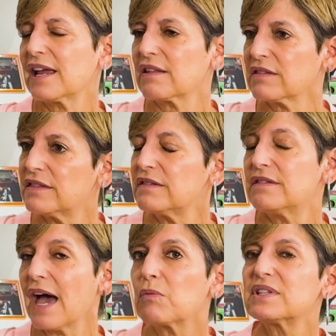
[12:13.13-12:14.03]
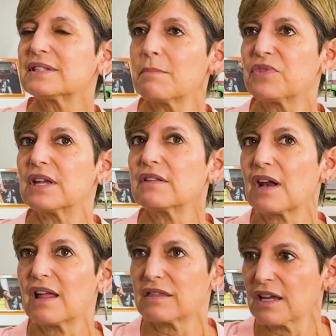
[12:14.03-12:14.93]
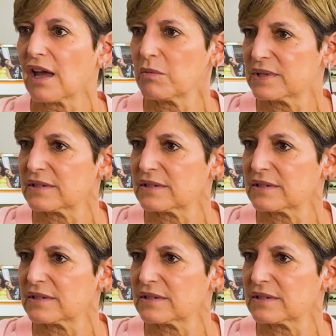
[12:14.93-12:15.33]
Like that was something that I think I